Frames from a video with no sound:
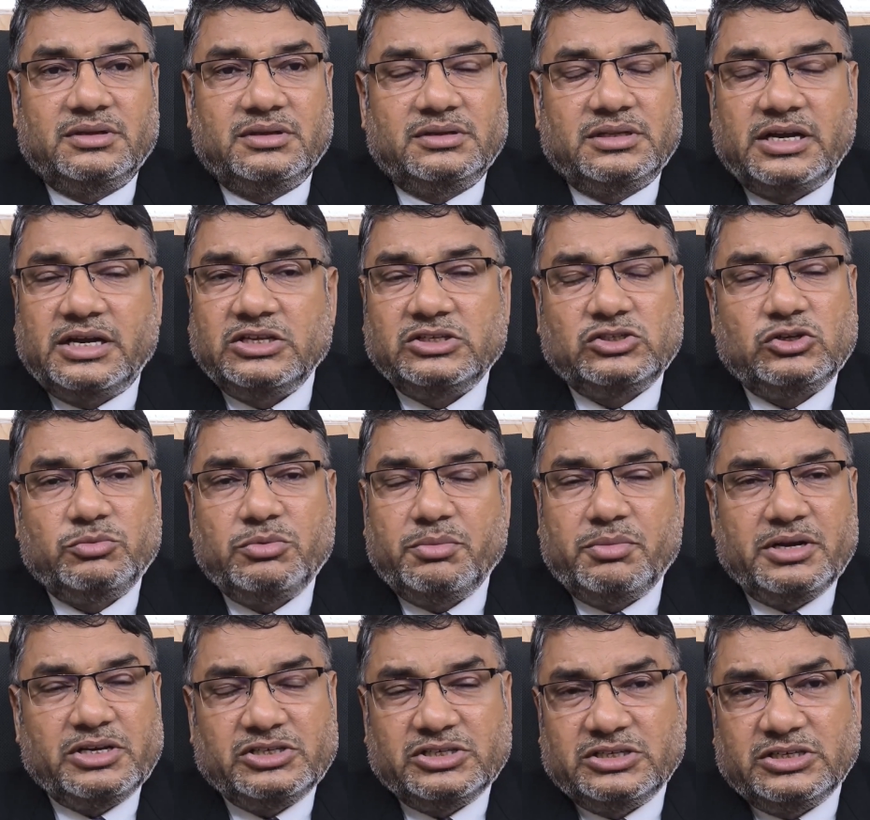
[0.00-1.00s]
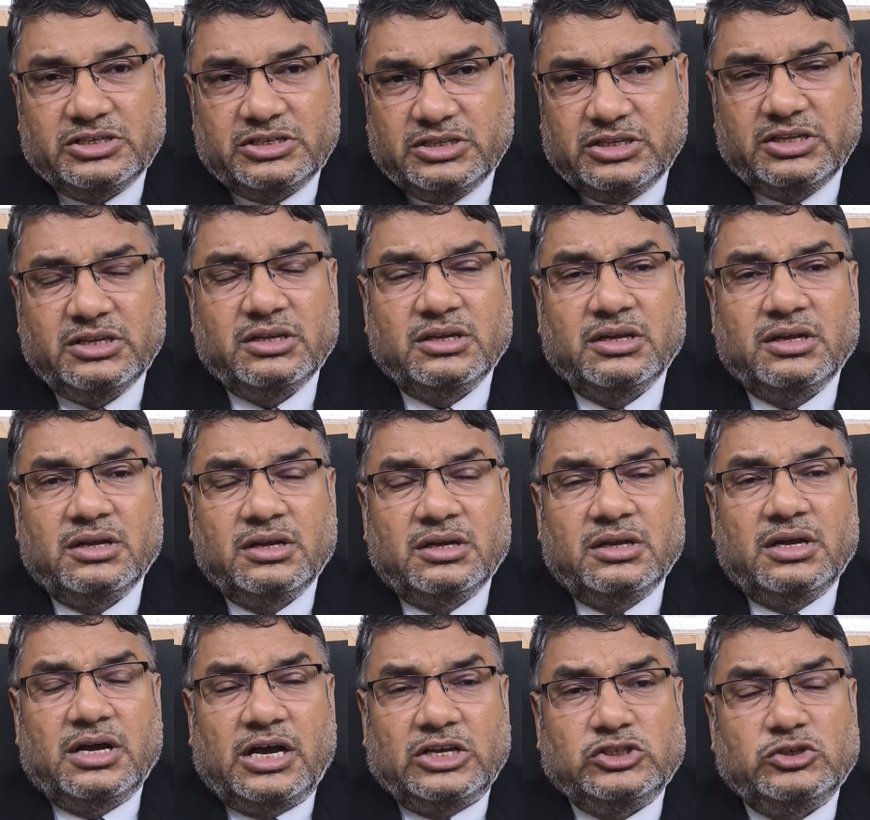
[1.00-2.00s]
that is to be mentioned in the,
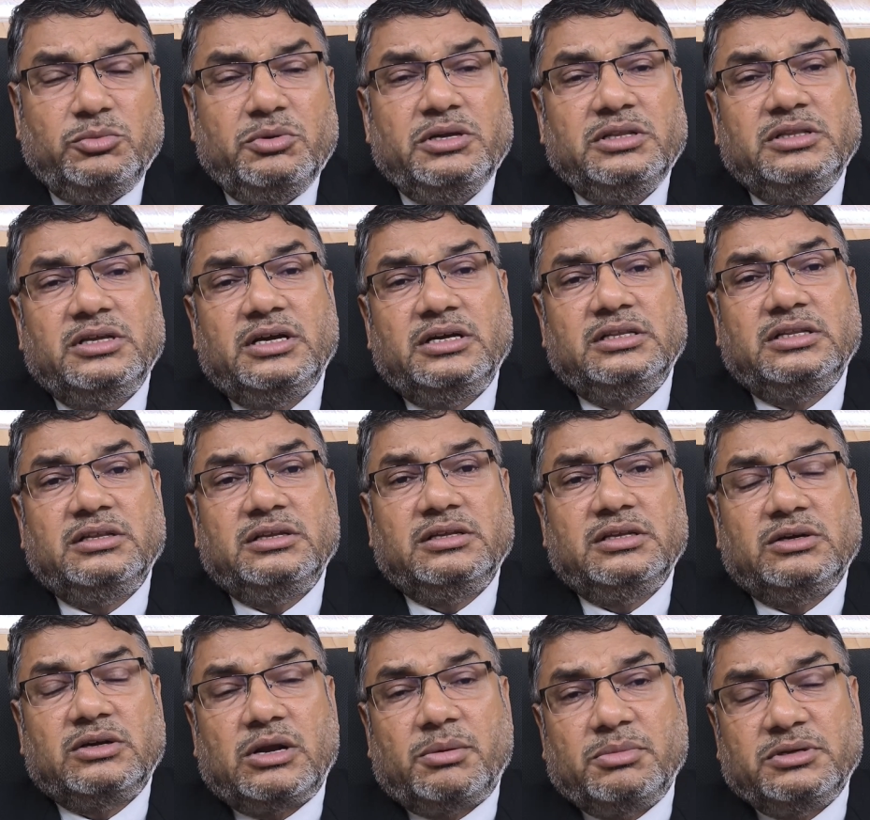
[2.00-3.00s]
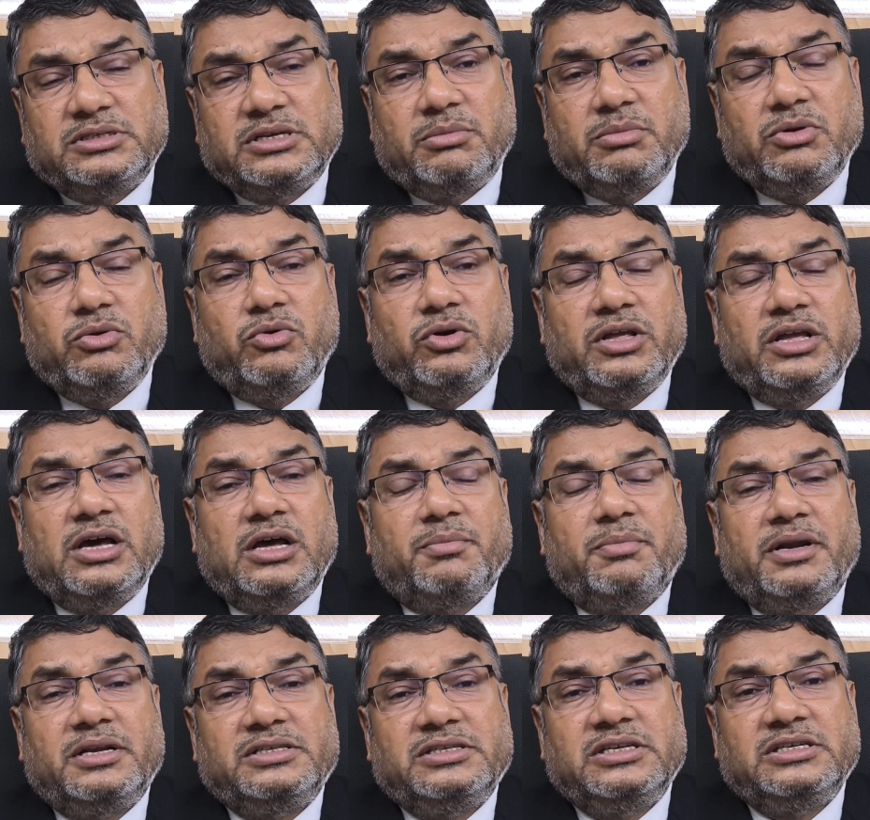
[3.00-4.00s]
assuming that the Ramasamy Udayar
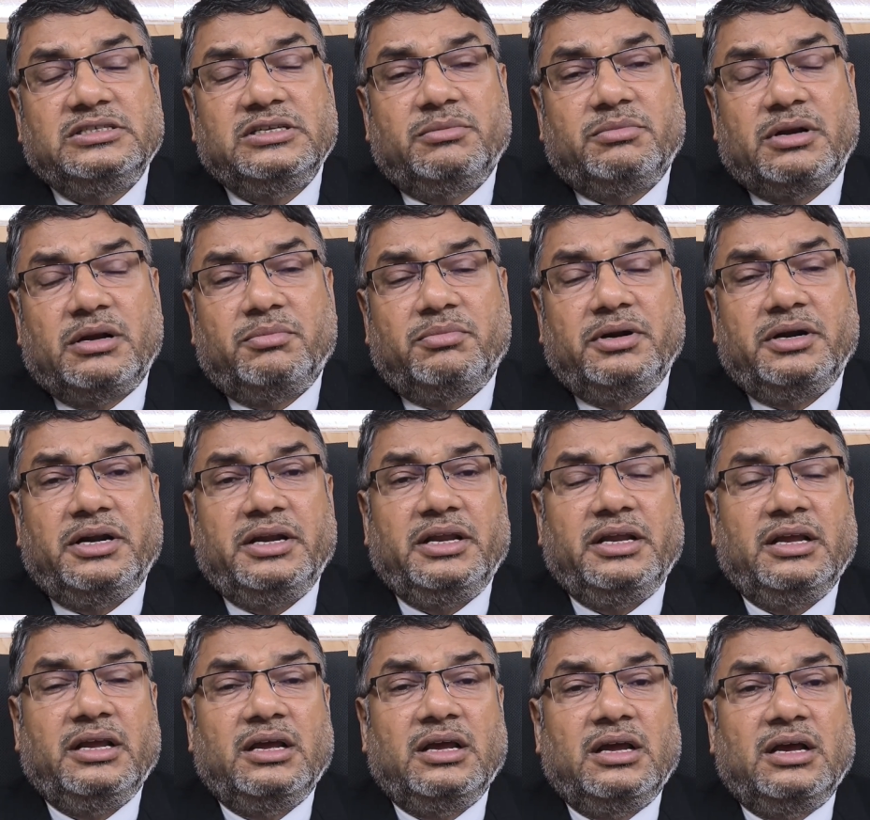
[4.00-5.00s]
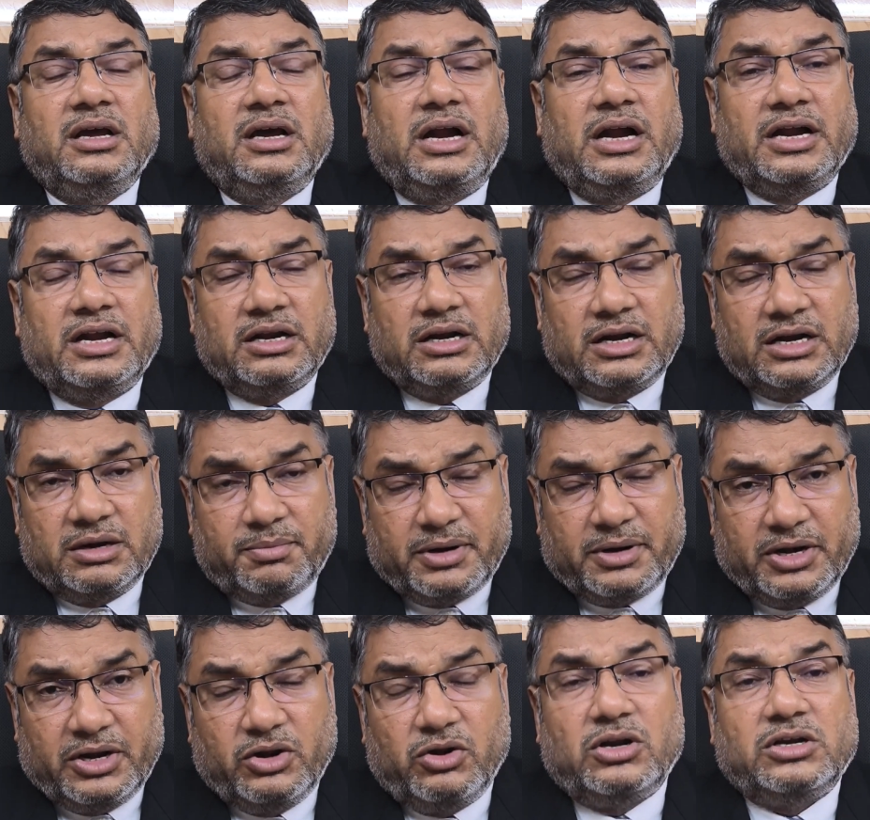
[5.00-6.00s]
purchased the property under
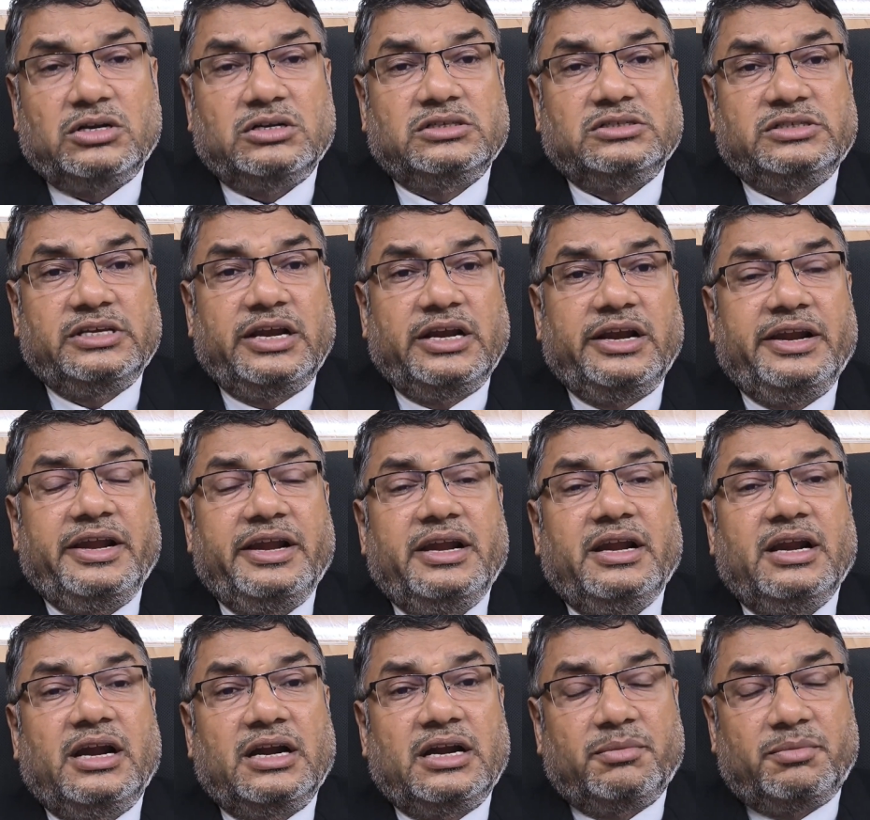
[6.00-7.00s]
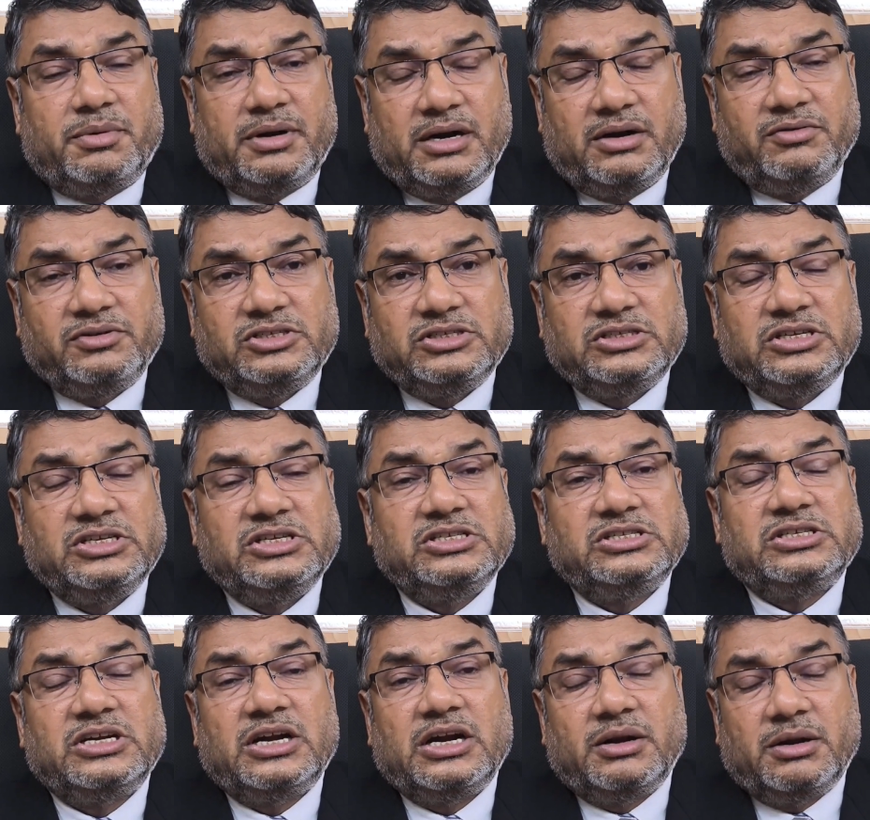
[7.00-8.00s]
particular sale deed, which is
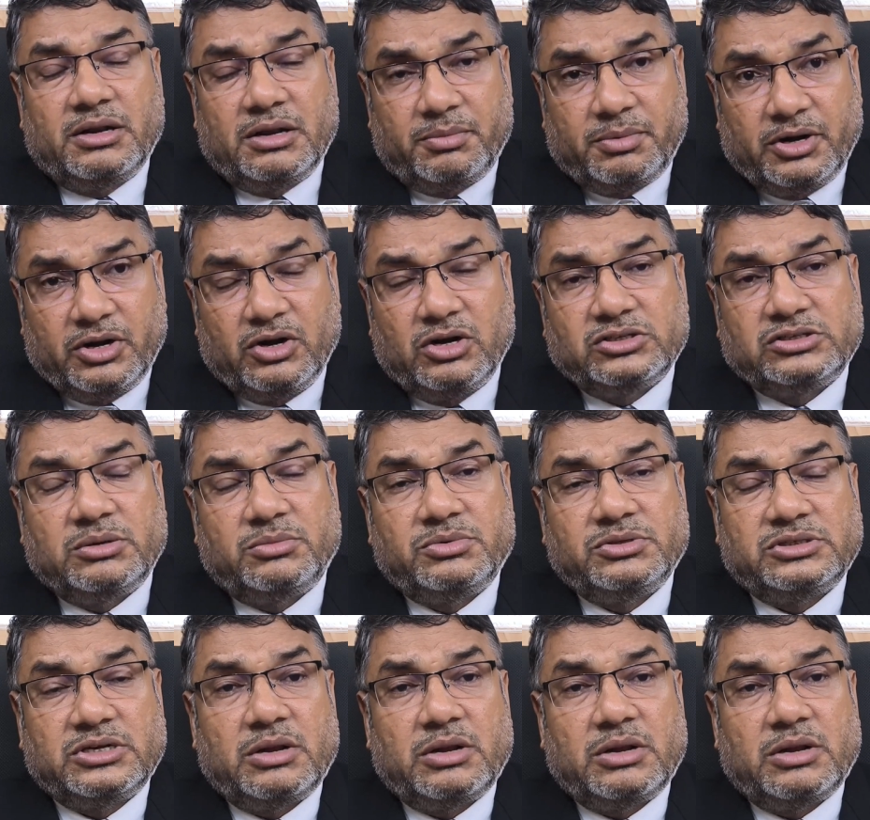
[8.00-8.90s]
registered under a particular